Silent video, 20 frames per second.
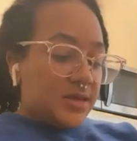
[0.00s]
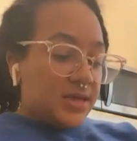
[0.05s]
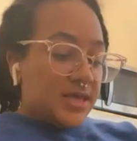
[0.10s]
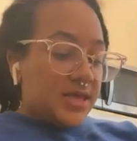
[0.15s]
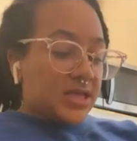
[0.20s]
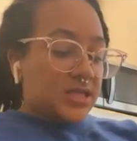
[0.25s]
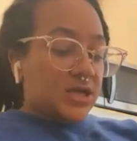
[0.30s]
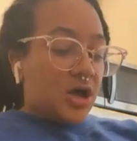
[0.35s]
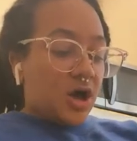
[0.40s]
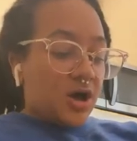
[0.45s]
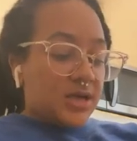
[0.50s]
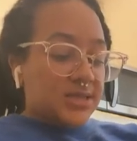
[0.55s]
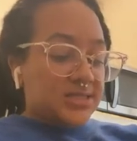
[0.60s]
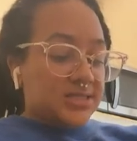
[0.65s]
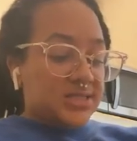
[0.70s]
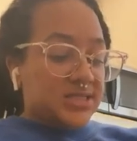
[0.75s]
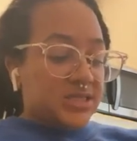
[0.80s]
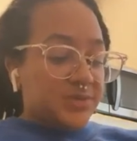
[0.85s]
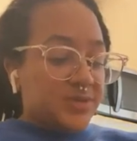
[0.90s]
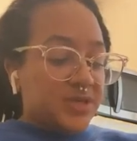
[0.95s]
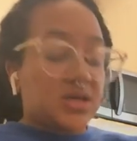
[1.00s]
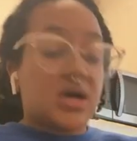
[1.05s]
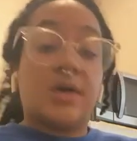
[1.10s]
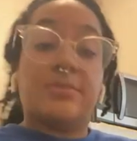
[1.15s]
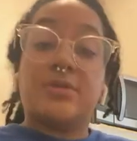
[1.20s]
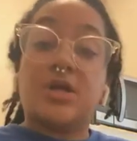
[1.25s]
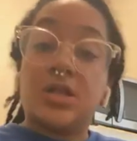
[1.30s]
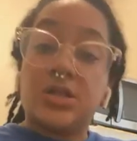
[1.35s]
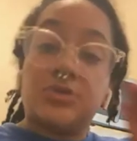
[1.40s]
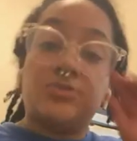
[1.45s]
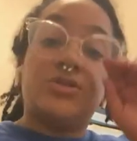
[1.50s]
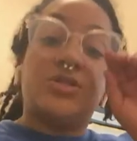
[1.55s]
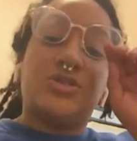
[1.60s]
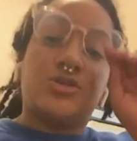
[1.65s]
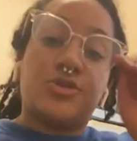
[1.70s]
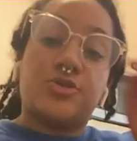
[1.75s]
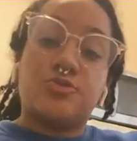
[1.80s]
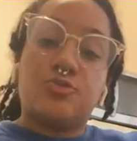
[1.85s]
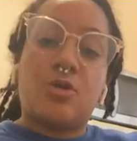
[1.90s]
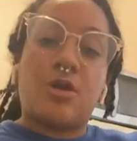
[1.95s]
it caused us to become
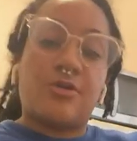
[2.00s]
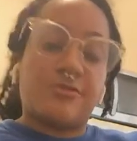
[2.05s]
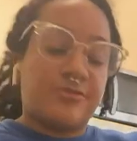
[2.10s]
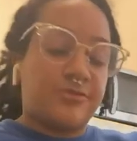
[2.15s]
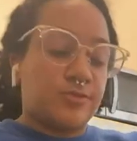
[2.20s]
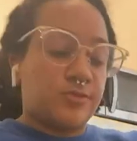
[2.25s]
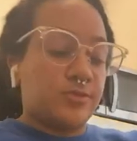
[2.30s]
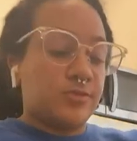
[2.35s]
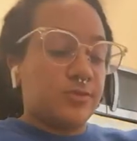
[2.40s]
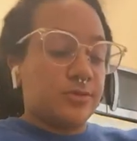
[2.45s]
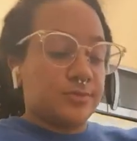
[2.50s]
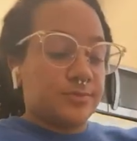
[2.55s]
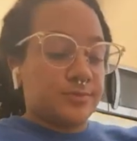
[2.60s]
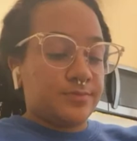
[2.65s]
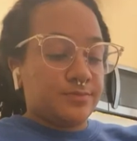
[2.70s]
closer through our food.